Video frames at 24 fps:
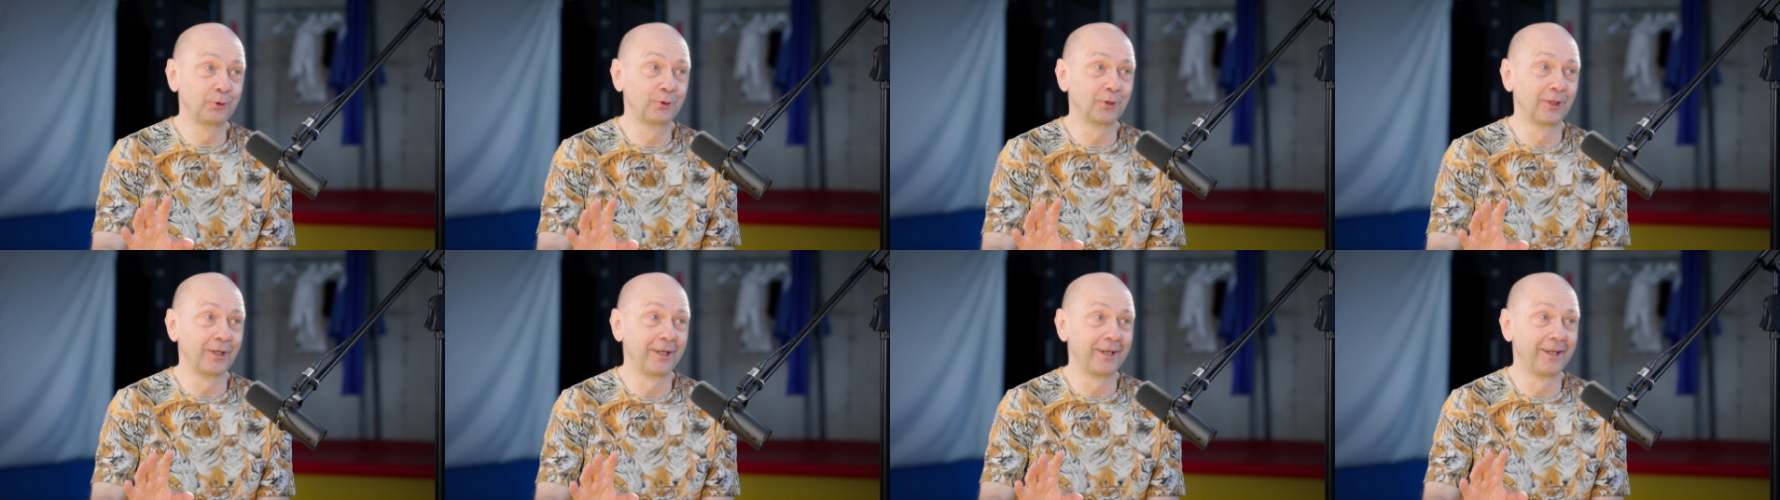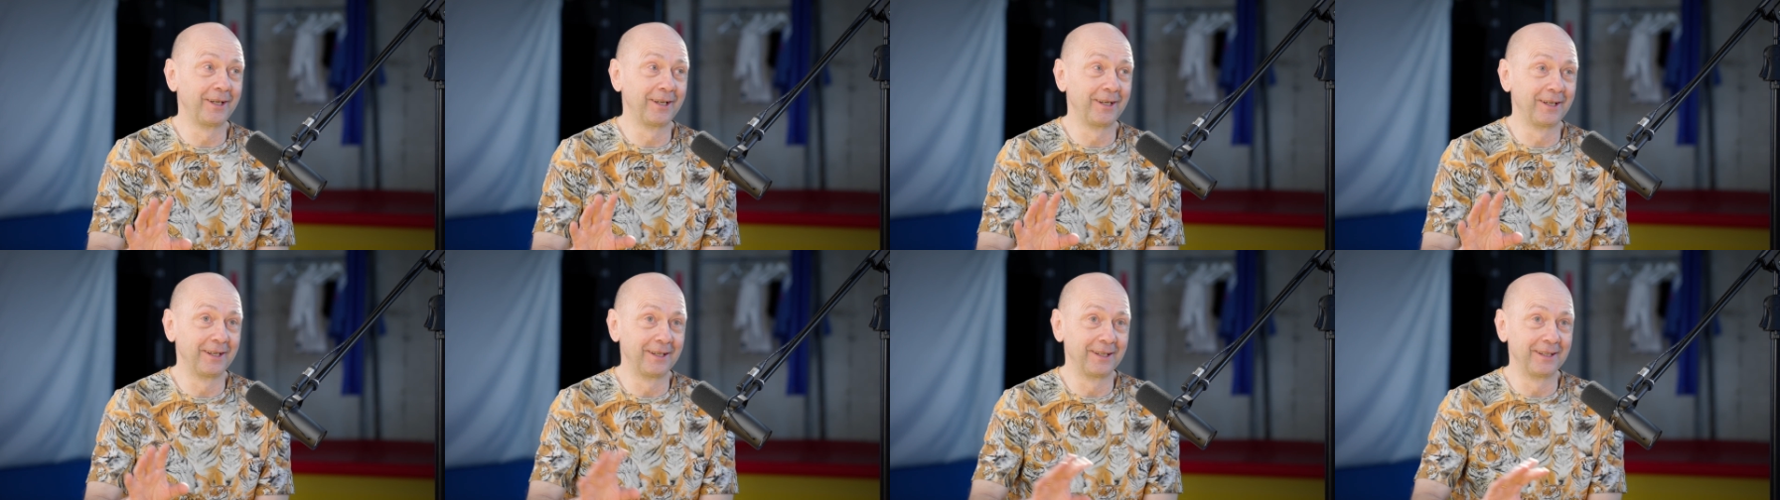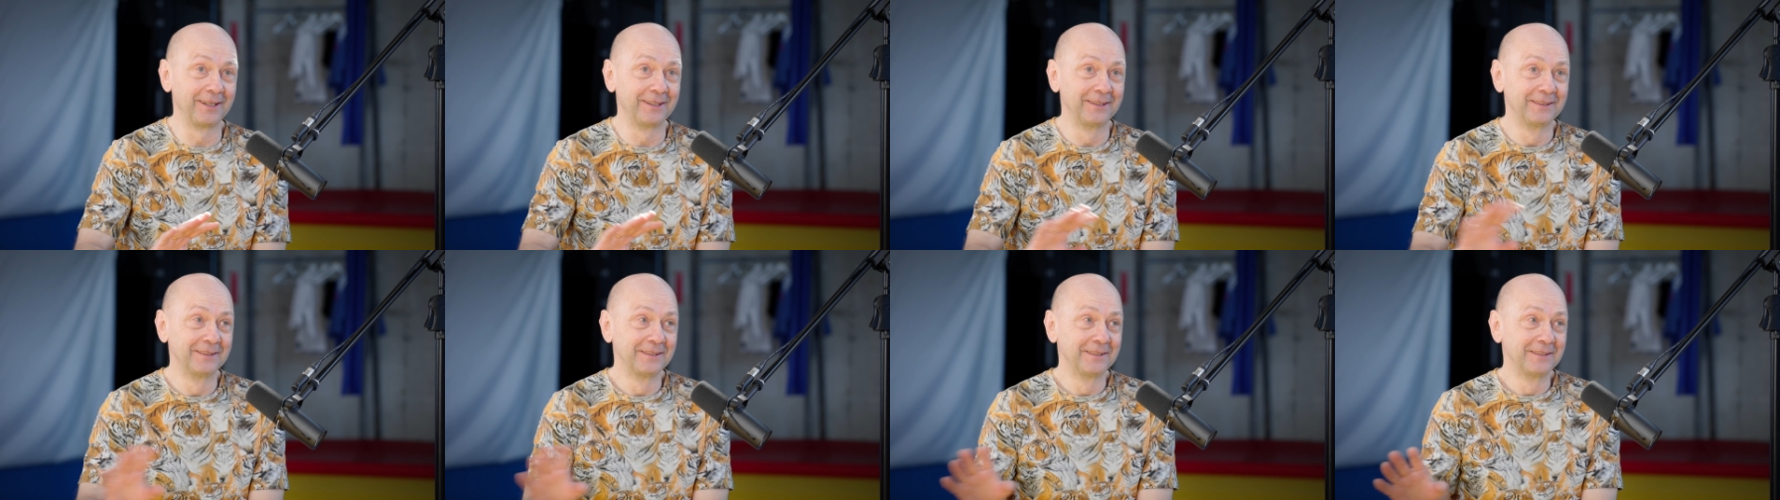
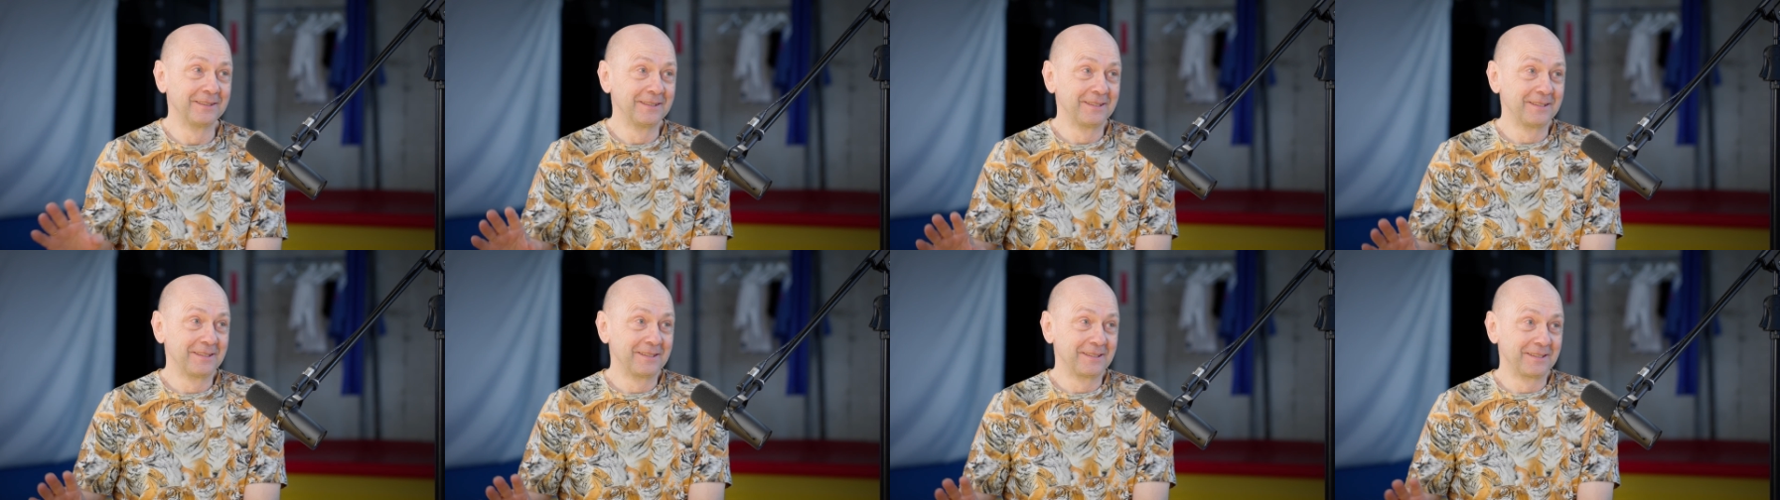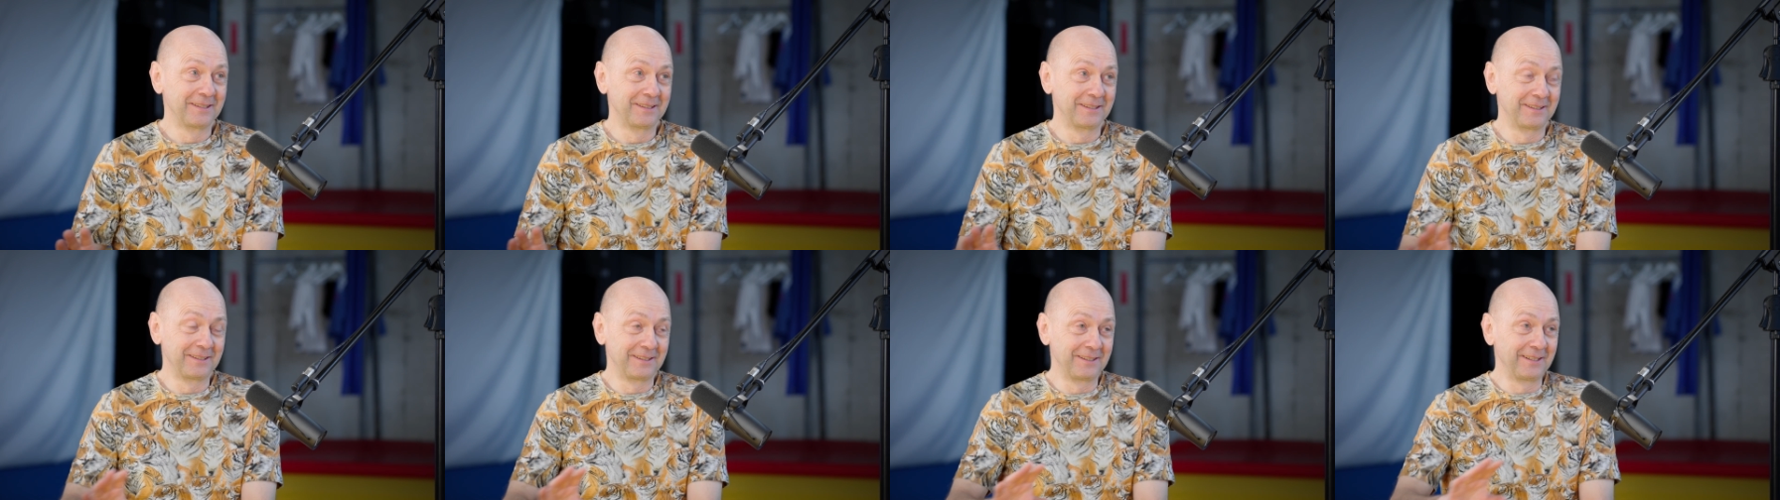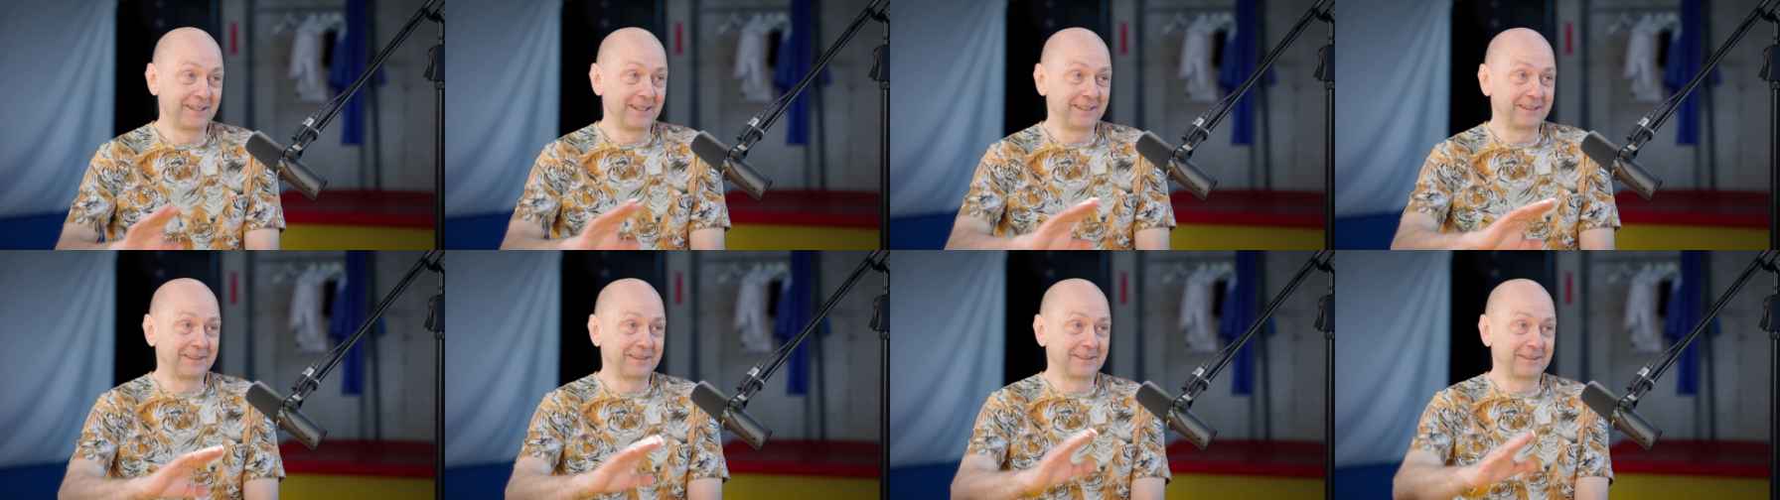Uh, uh,
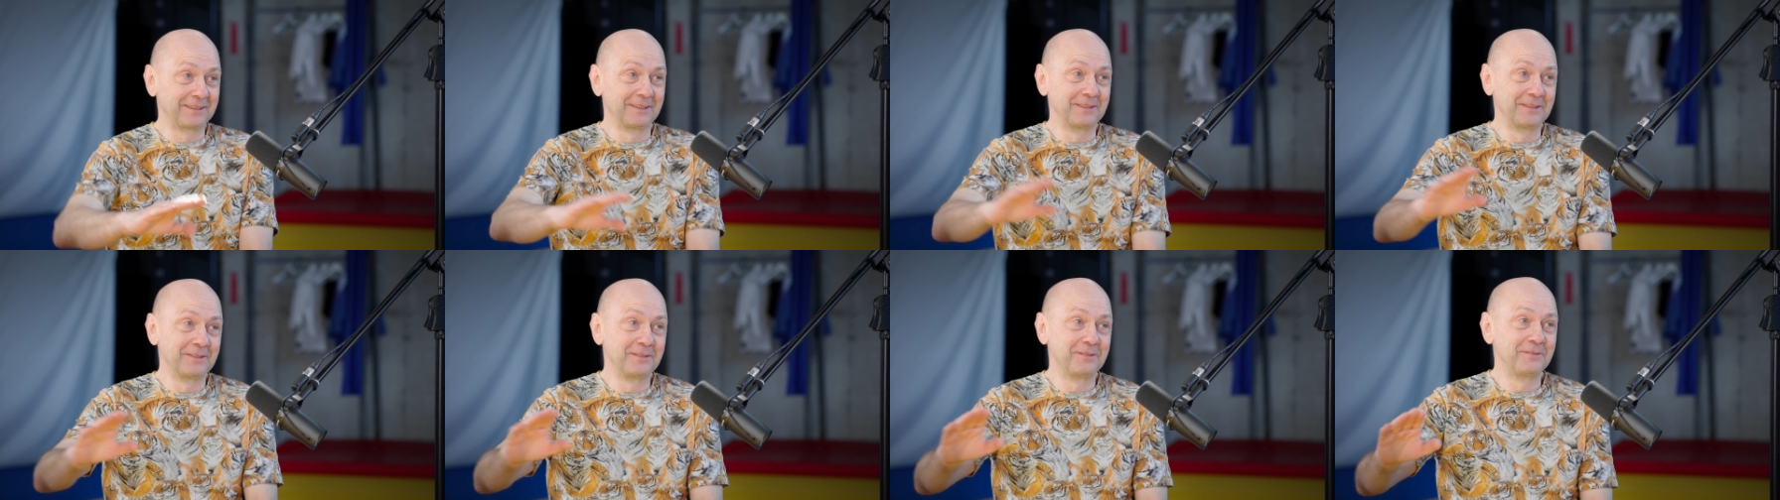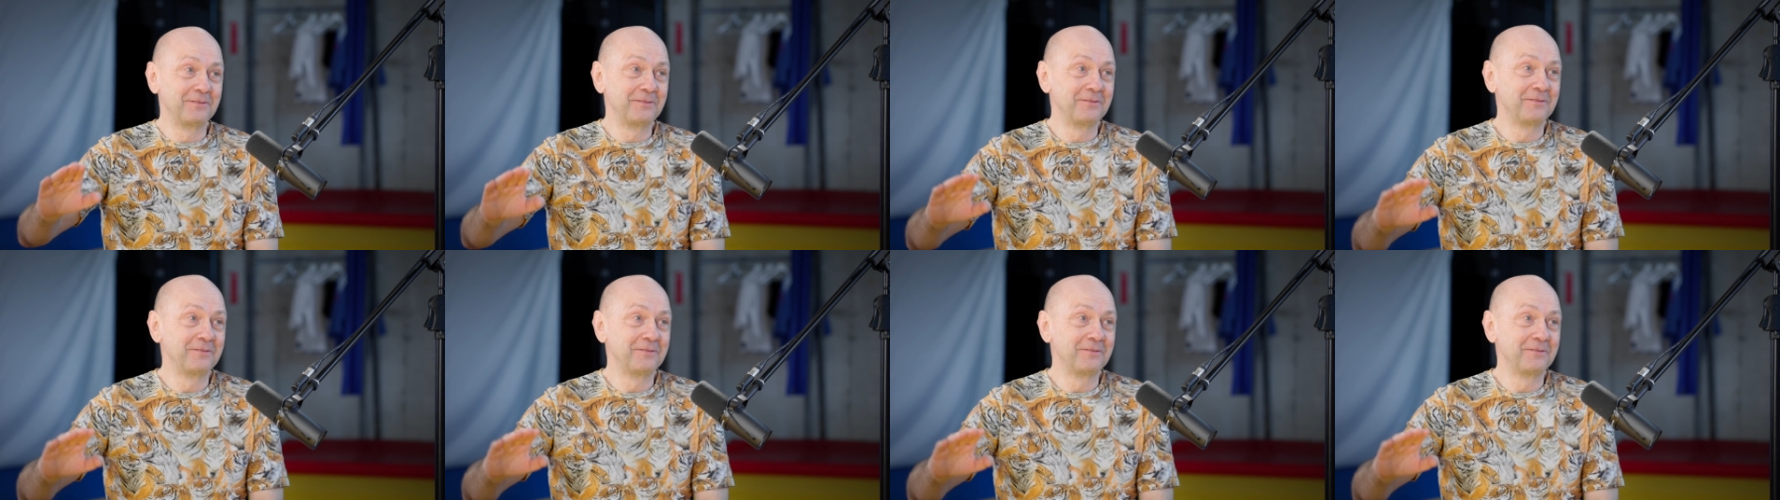like uh,